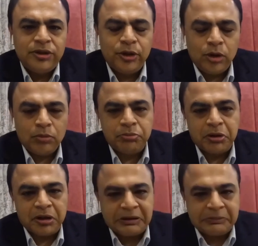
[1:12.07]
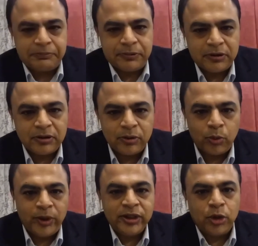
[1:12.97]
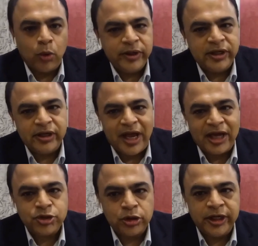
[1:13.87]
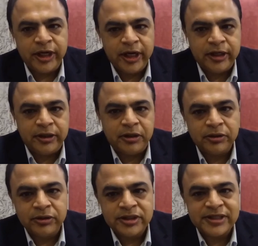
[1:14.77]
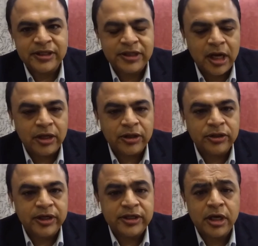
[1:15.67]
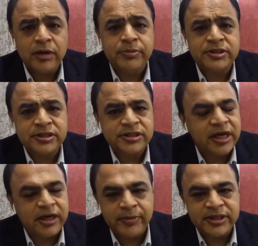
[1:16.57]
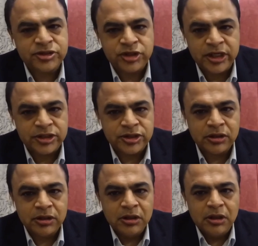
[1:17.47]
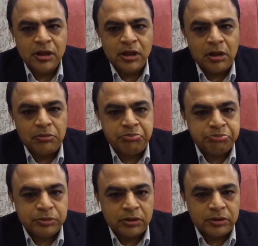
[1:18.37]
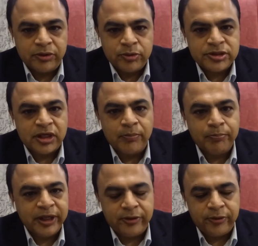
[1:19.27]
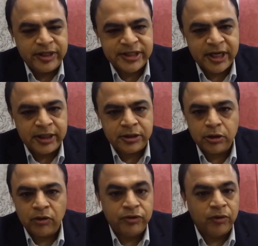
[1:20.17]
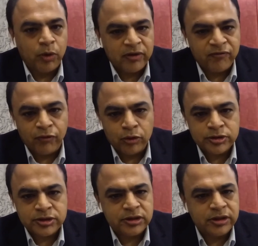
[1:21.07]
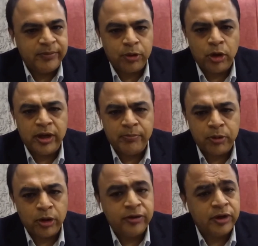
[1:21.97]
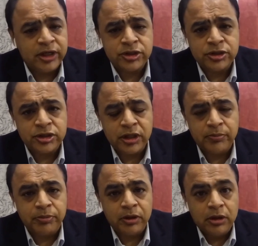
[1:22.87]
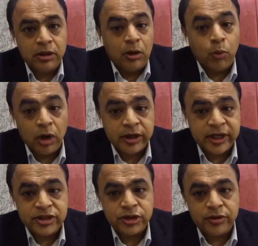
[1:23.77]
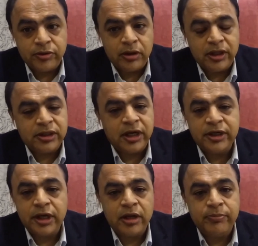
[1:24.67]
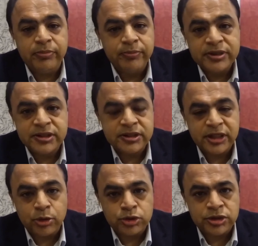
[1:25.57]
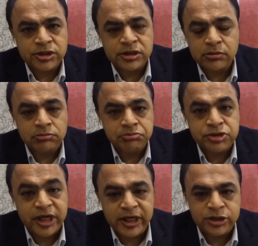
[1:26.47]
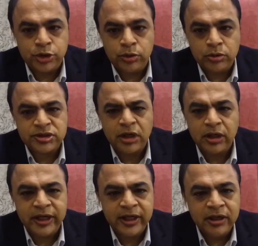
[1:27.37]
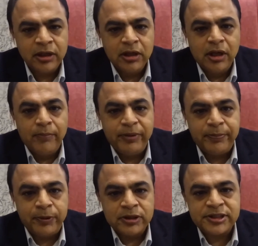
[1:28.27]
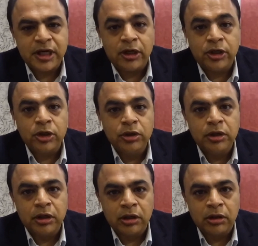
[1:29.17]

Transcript: When COVID actually hit, the entire business dynamics changed. There was a complete reset of the workforce, the employer-employee relationship, work in general, and the entire business ecosystem changed. Suddenly people started,